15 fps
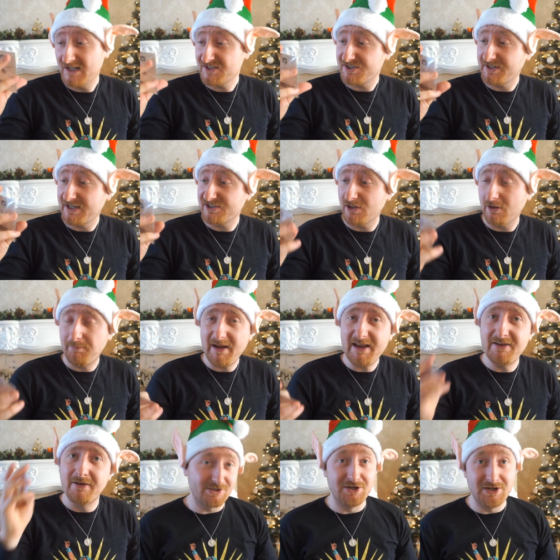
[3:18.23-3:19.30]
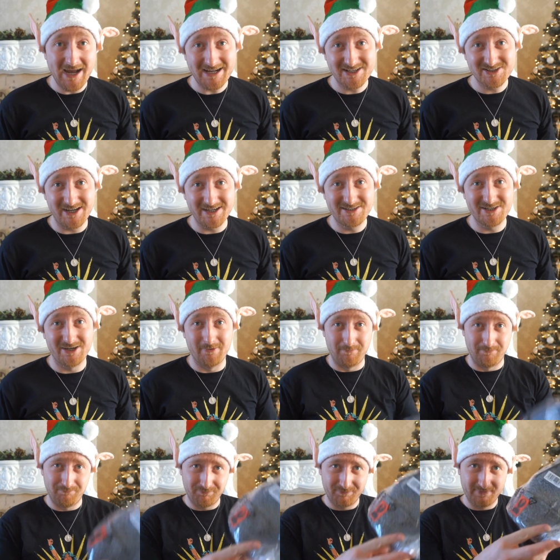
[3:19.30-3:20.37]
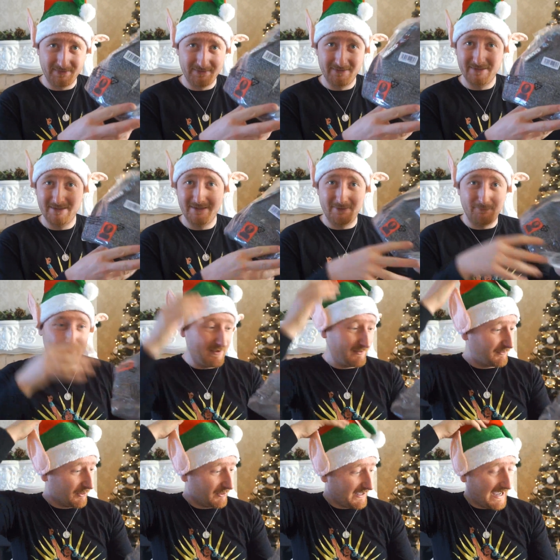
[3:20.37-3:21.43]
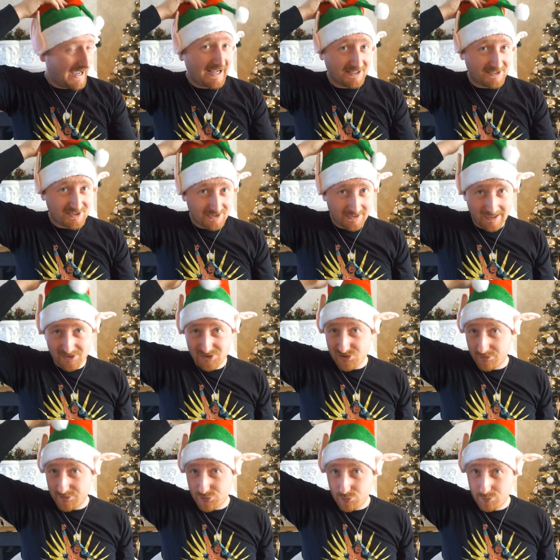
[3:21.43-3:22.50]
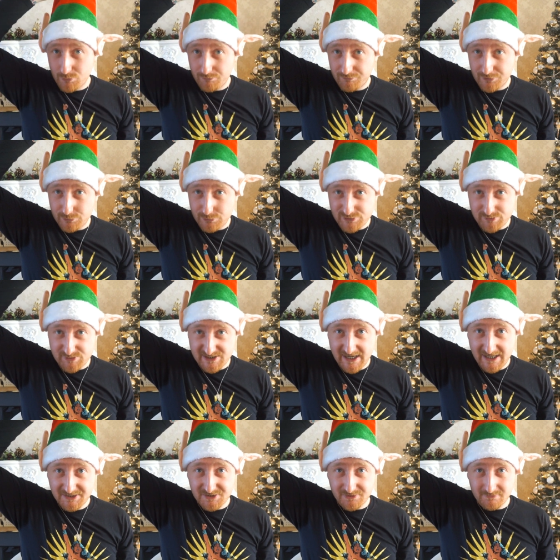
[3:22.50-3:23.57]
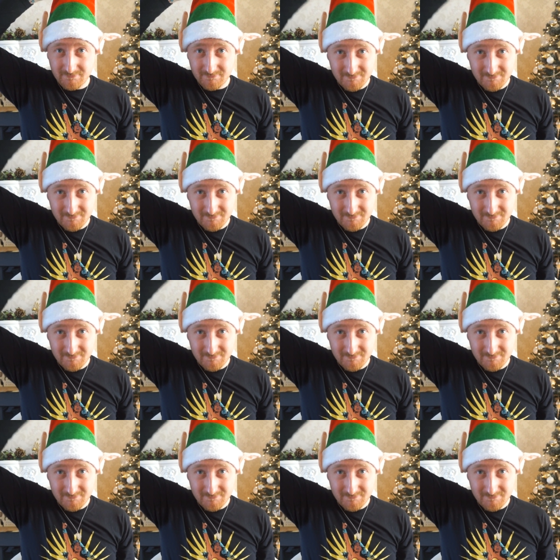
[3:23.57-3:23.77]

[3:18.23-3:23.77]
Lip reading: that's a nice little pin. The next item, we got a hat. And sorry to remove the Christmas hat.